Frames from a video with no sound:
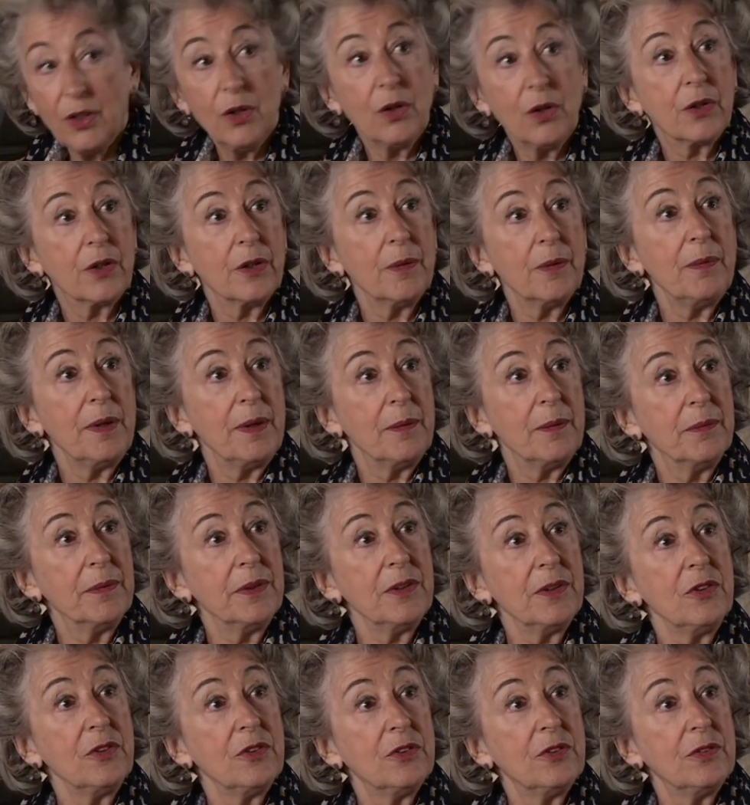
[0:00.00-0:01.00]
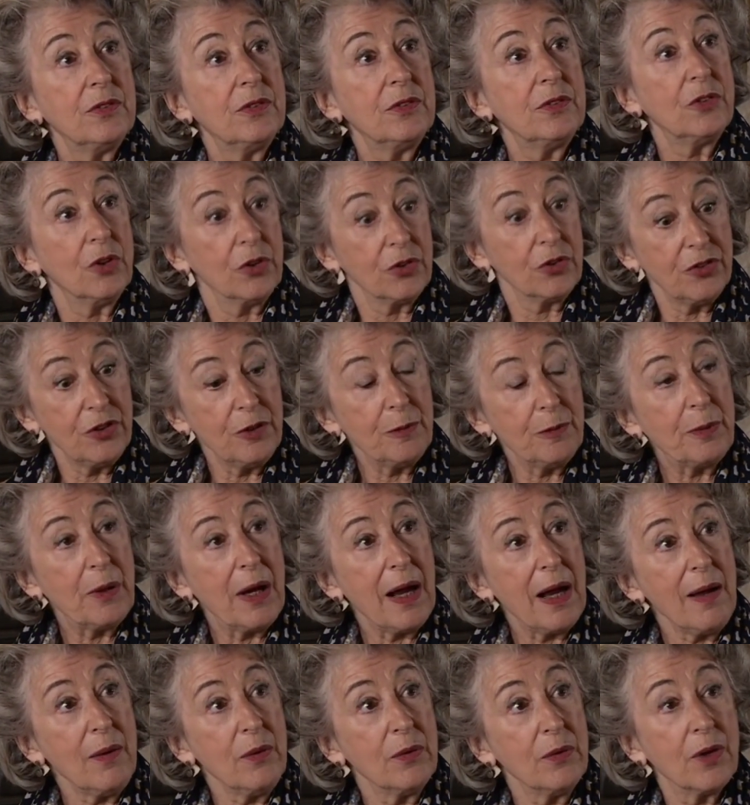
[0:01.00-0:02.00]
your commitment does you
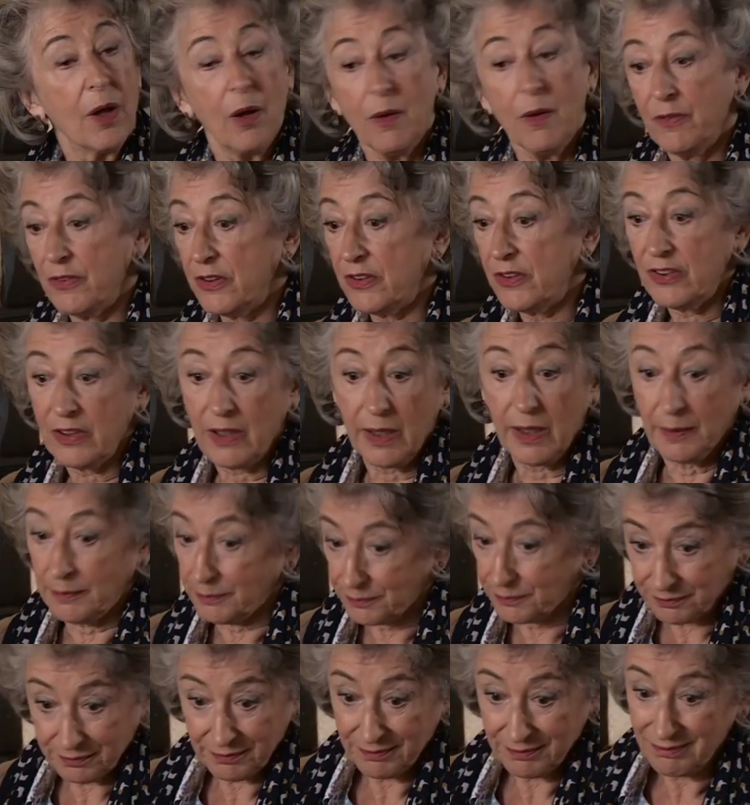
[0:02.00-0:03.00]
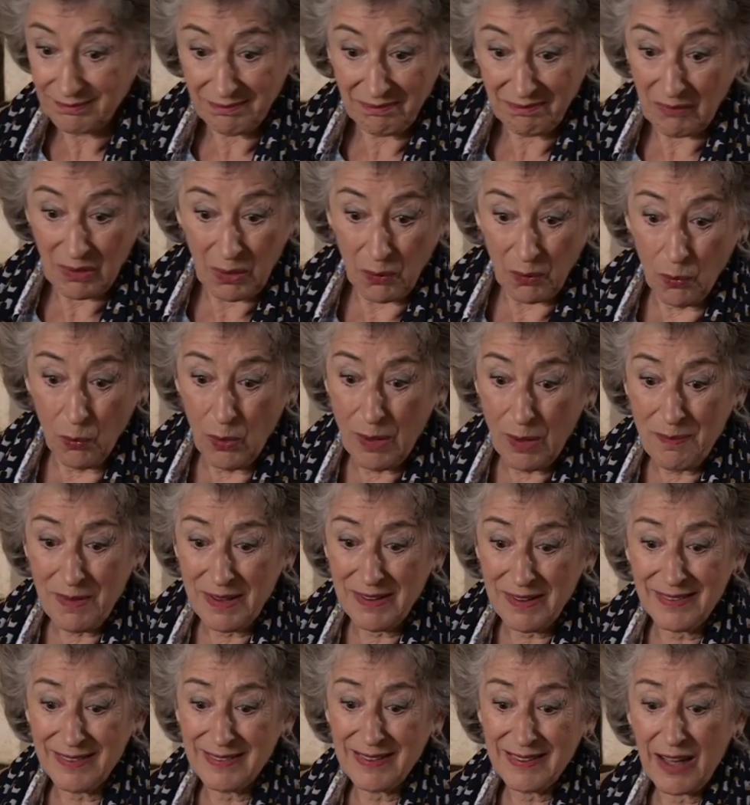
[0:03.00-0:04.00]
proud, obviously.
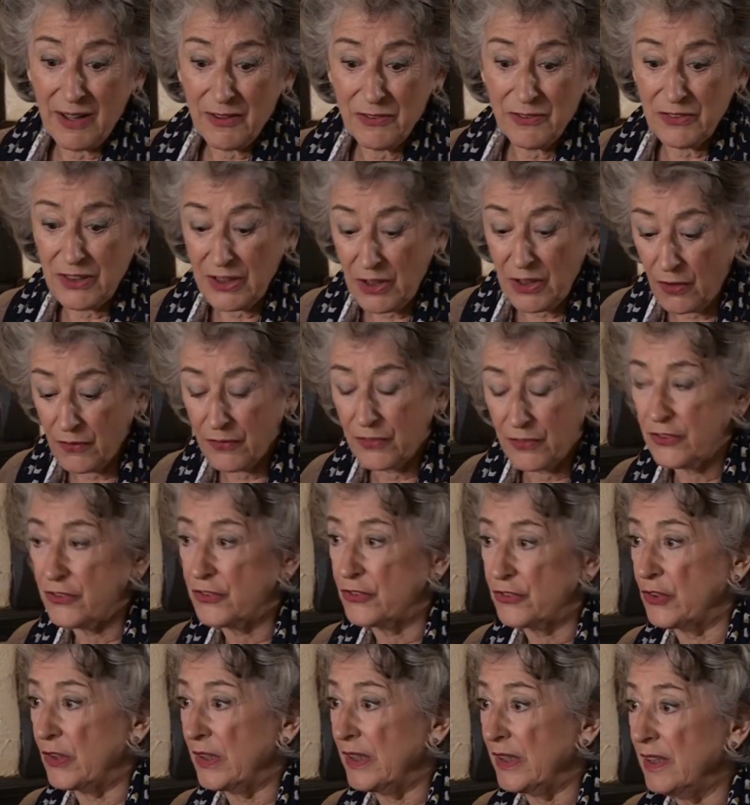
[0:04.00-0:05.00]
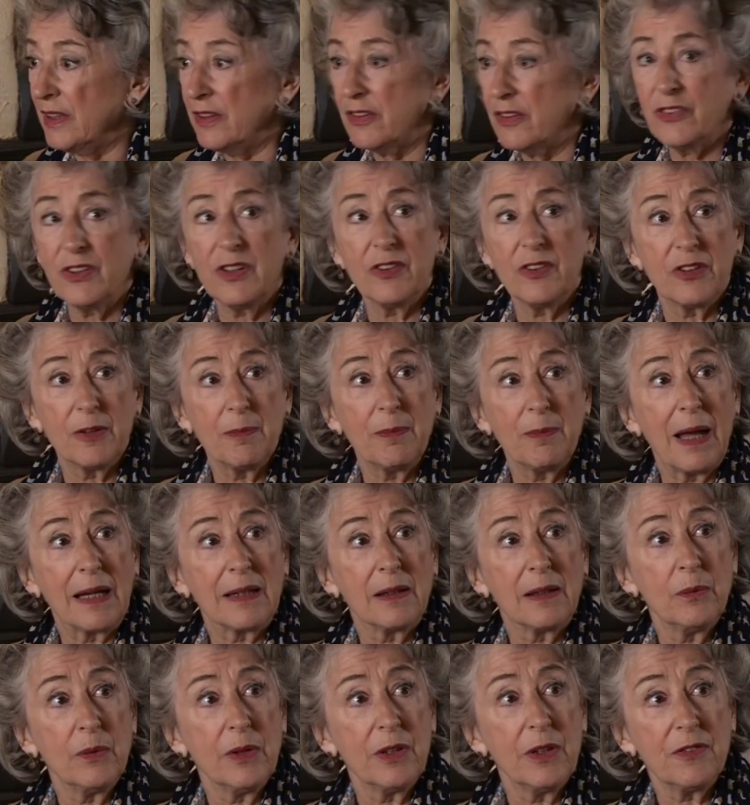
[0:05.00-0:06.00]
Women's safety on the streets, it's a
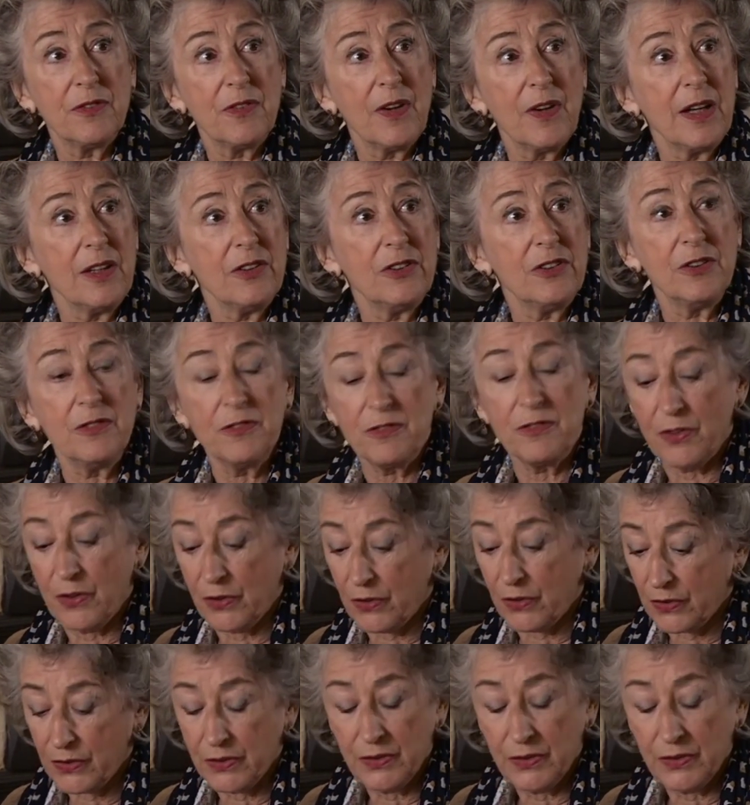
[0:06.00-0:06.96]
battle worth fighting for.